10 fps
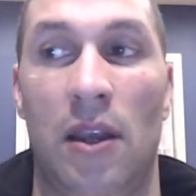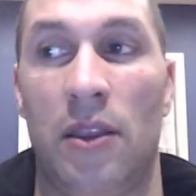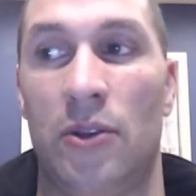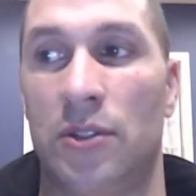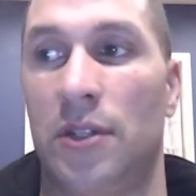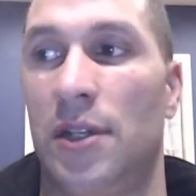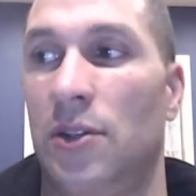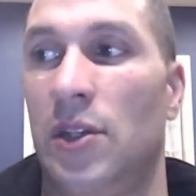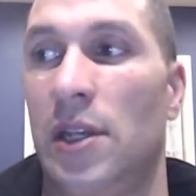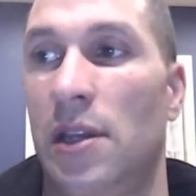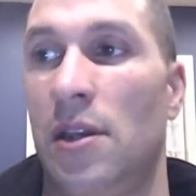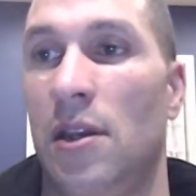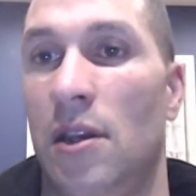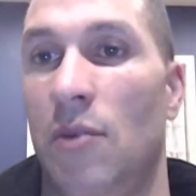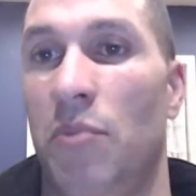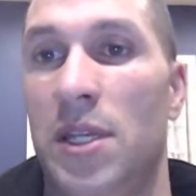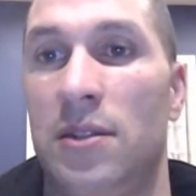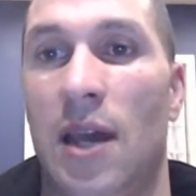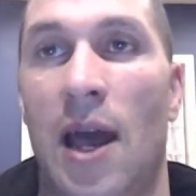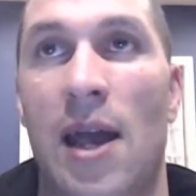And there's literally
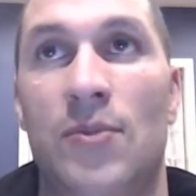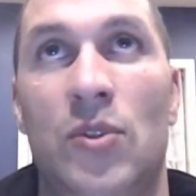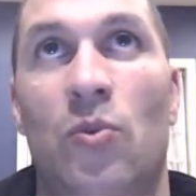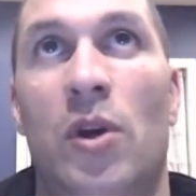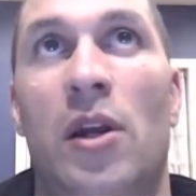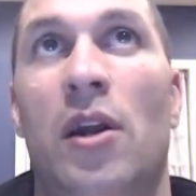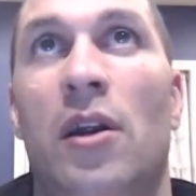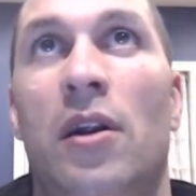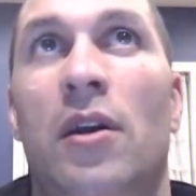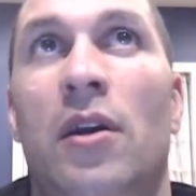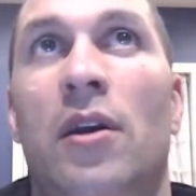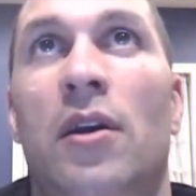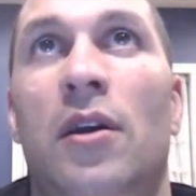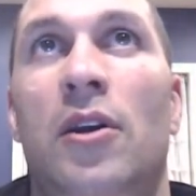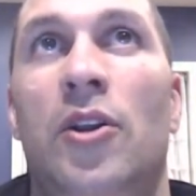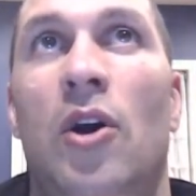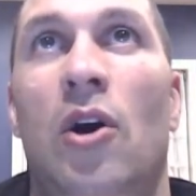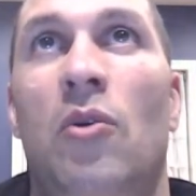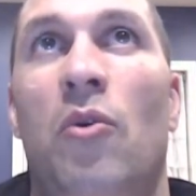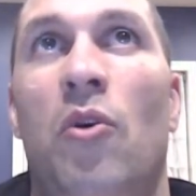been times where you
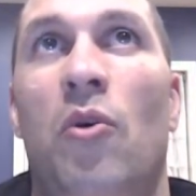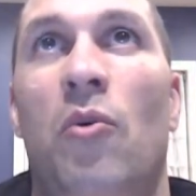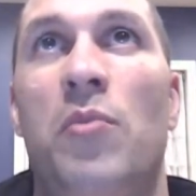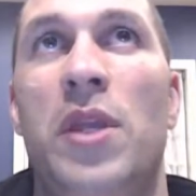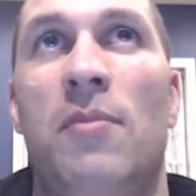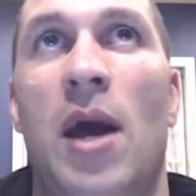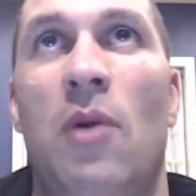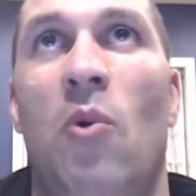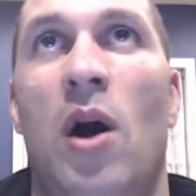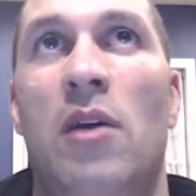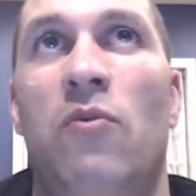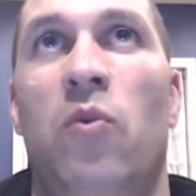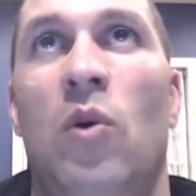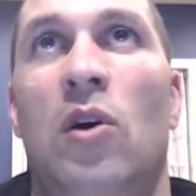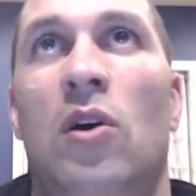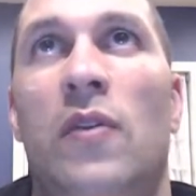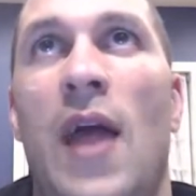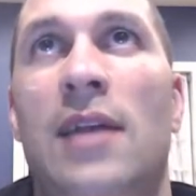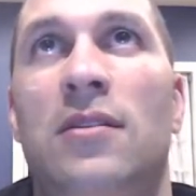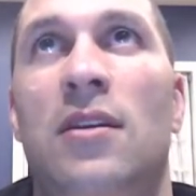know me and my wife will
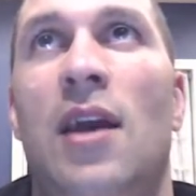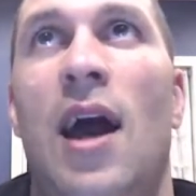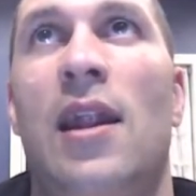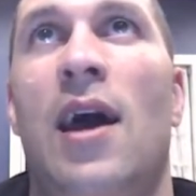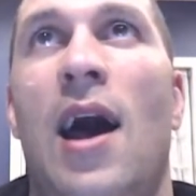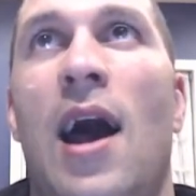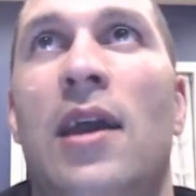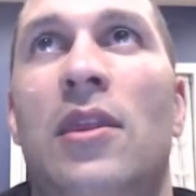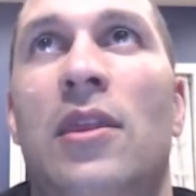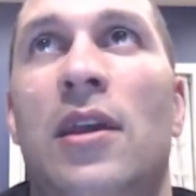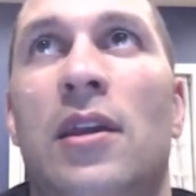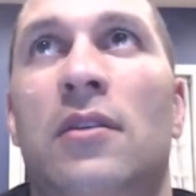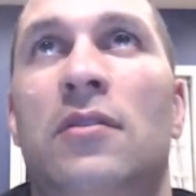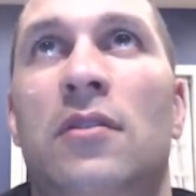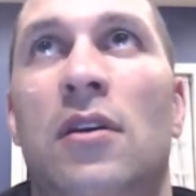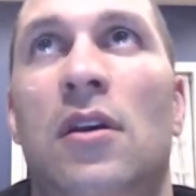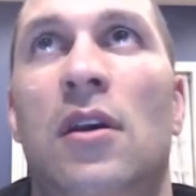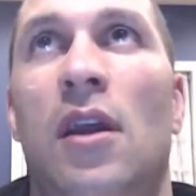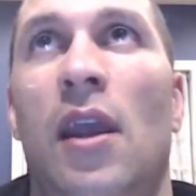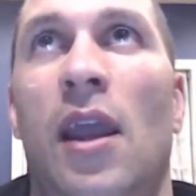not see eye to eye in things,
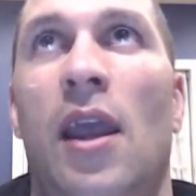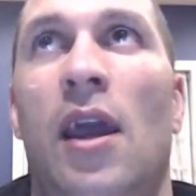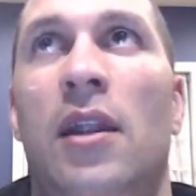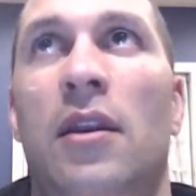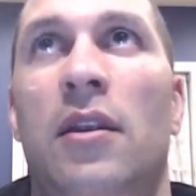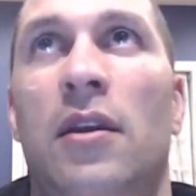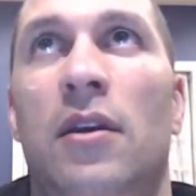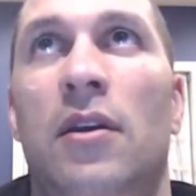and